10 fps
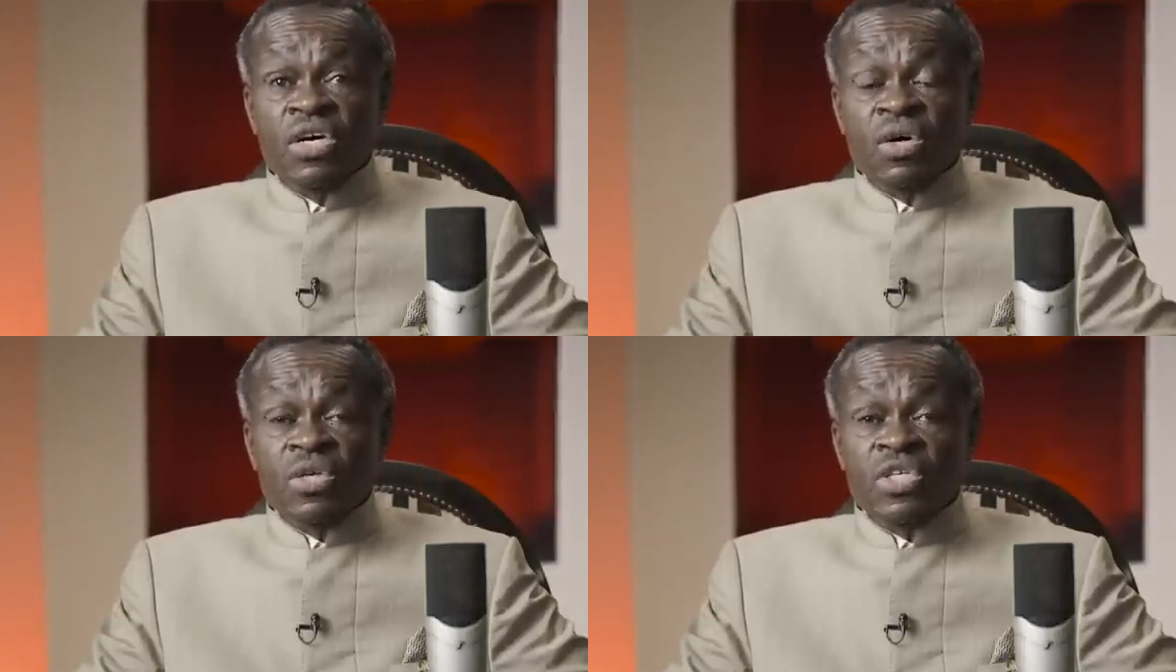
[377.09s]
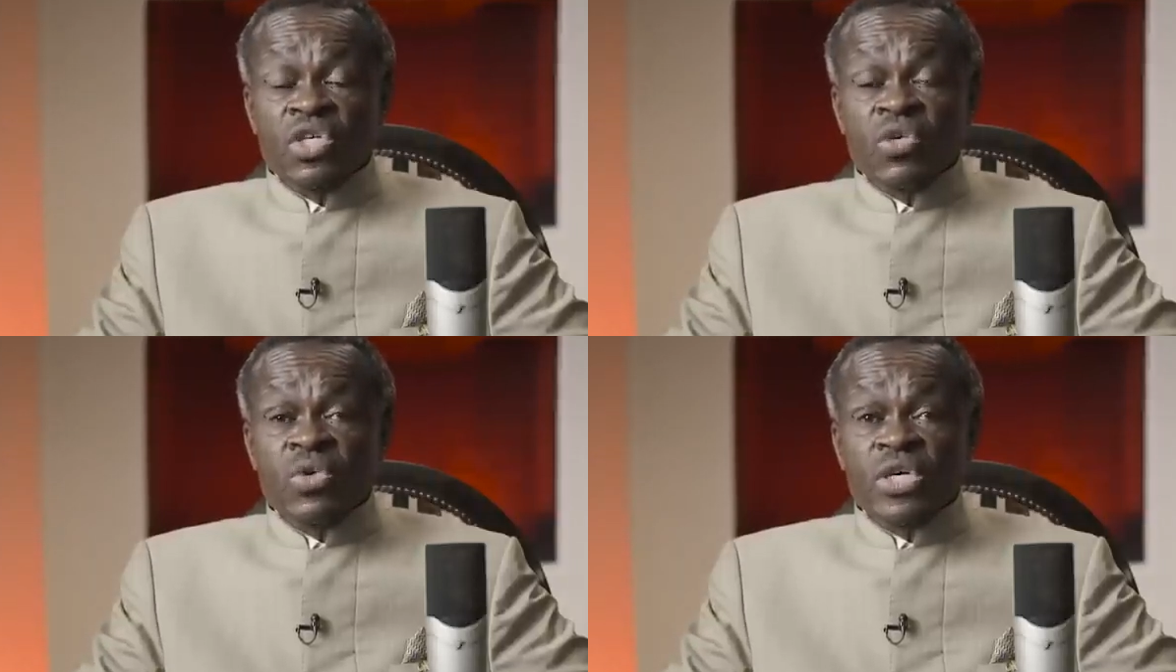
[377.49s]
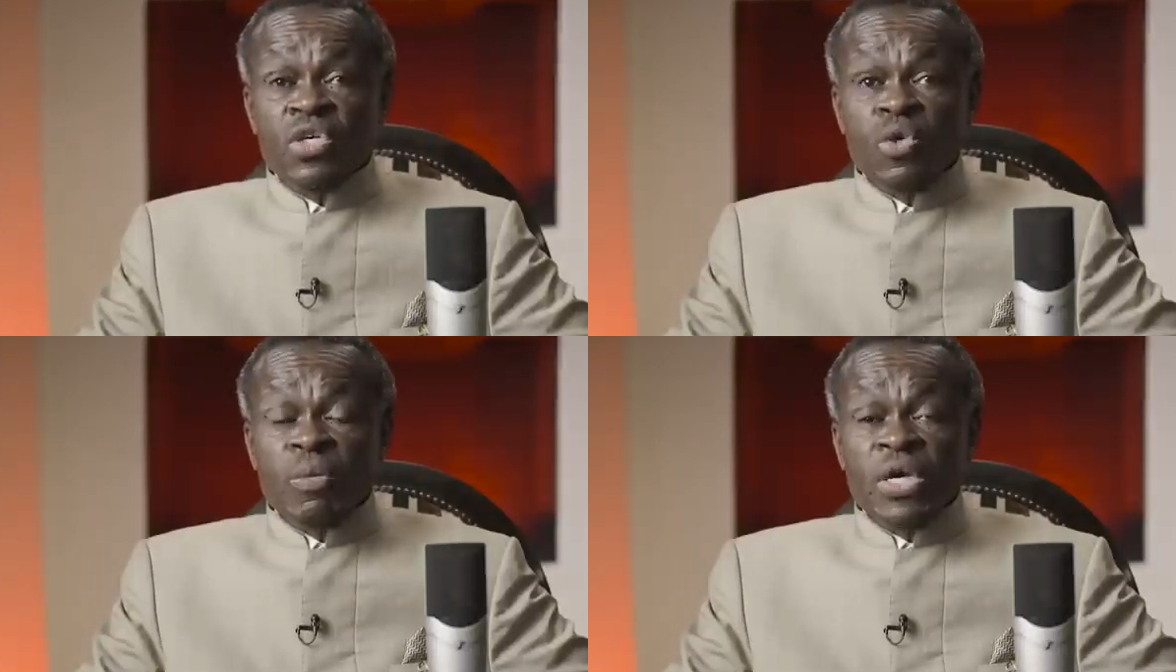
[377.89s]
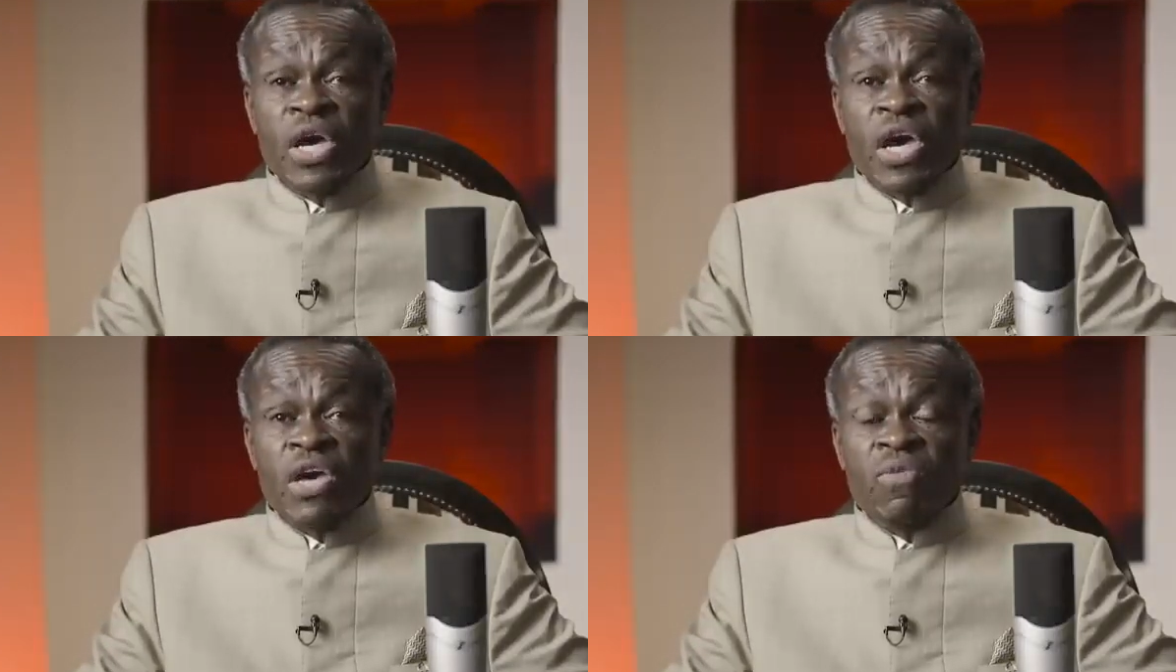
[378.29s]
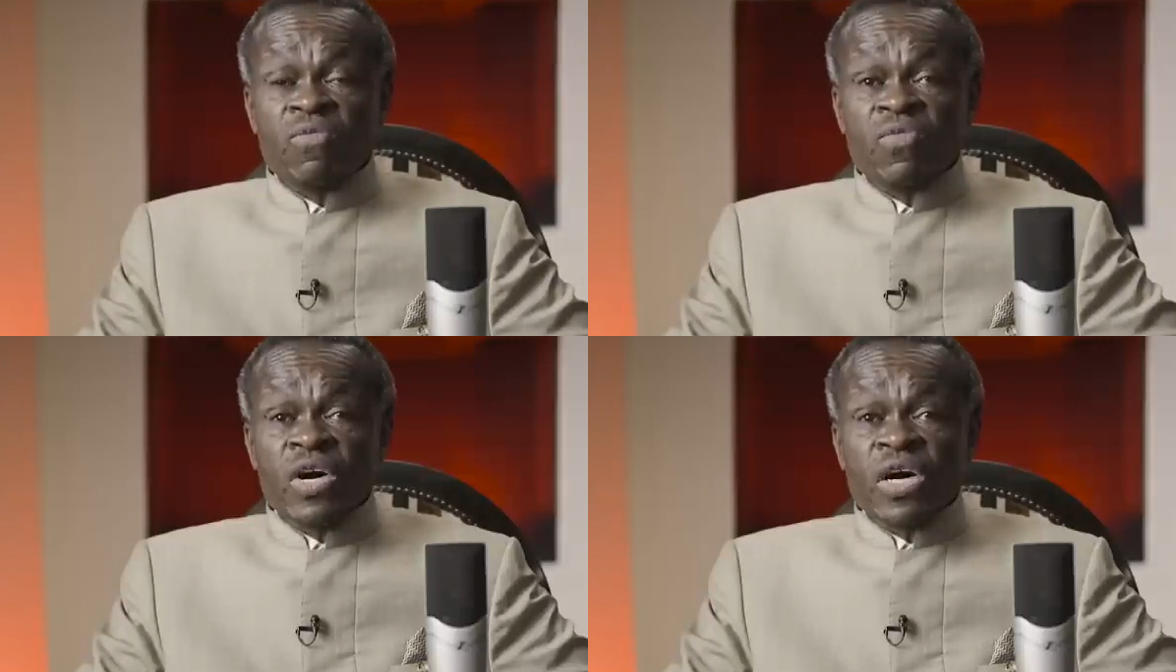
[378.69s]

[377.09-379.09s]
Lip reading: continuing to behave